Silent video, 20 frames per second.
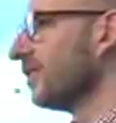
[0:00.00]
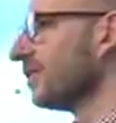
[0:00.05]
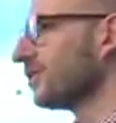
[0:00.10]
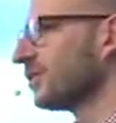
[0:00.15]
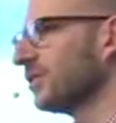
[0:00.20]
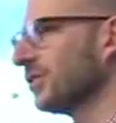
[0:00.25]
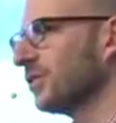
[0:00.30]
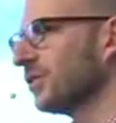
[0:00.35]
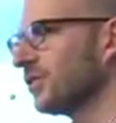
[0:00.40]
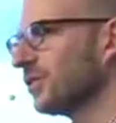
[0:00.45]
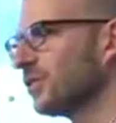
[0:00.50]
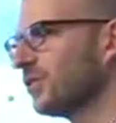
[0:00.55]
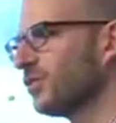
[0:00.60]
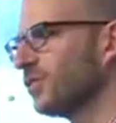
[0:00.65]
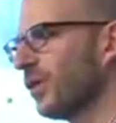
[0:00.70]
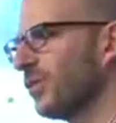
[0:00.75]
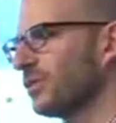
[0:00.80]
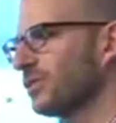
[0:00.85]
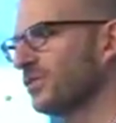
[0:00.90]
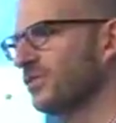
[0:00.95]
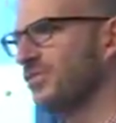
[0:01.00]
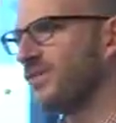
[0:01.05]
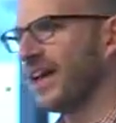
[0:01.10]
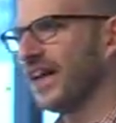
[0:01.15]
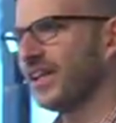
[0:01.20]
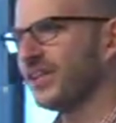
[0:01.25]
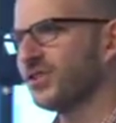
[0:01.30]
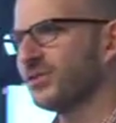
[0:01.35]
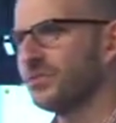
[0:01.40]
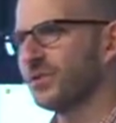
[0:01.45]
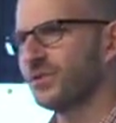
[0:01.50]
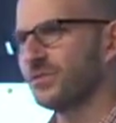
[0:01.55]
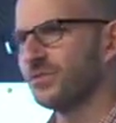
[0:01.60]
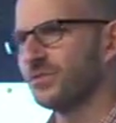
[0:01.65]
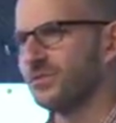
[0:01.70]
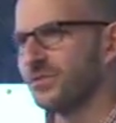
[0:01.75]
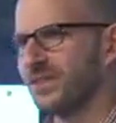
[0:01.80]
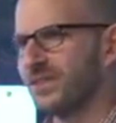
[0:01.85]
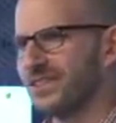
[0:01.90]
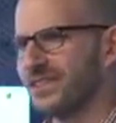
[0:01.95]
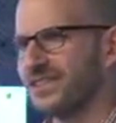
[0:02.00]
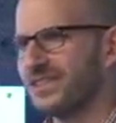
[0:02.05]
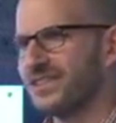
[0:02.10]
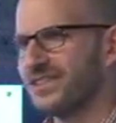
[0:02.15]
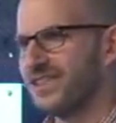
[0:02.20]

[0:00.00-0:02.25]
to learn what was valuable to me,